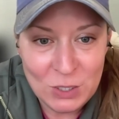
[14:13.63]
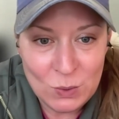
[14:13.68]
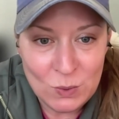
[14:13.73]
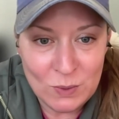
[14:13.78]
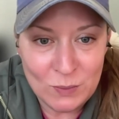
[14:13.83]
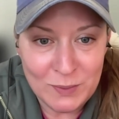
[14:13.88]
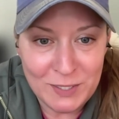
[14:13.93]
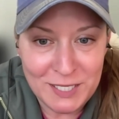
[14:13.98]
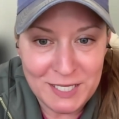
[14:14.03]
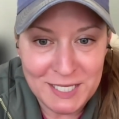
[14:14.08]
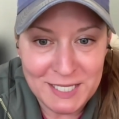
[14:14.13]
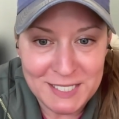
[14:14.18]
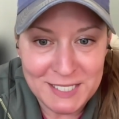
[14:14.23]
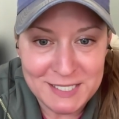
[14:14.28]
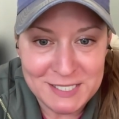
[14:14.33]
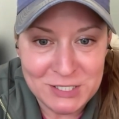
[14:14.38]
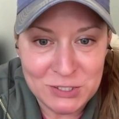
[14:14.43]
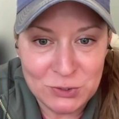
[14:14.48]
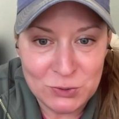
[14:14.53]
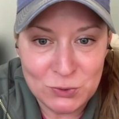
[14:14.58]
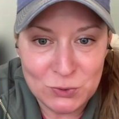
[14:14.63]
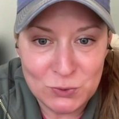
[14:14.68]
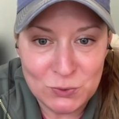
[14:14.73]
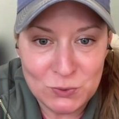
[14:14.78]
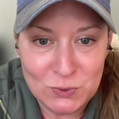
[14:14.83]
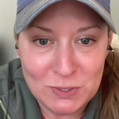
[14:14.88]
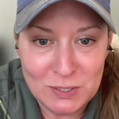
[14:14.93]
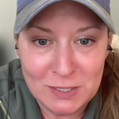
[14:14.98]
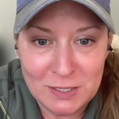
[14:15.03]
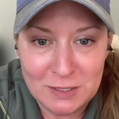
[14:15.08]
when we get
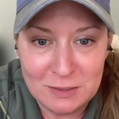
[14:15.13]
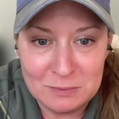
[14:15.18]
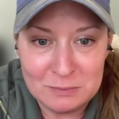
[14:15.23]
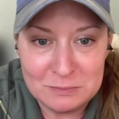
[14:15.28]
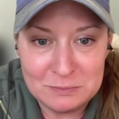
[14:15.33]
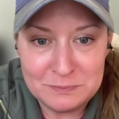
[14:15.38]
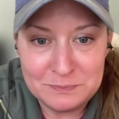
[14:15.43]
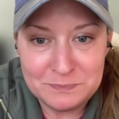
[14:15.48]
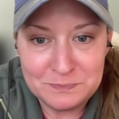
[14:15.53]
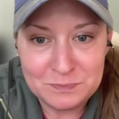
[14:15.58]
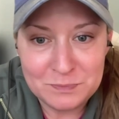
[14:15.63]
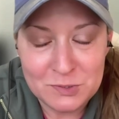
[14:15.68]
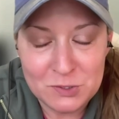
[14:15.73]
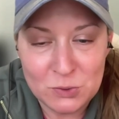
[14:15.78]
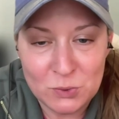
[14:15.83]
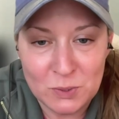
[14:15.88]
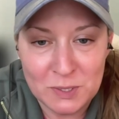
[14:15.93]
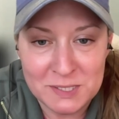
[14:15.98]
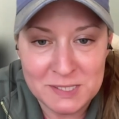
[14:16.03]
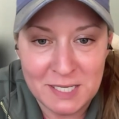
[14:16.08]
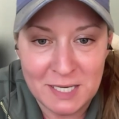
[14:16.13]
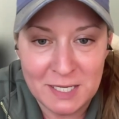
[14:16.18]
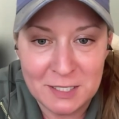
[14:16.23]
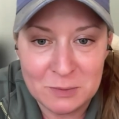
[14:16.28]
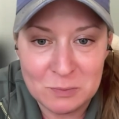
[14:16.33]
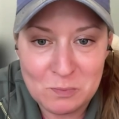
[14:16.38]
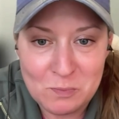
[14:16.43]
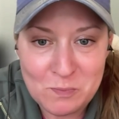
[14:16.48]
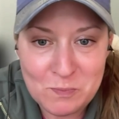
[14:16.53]
too excited.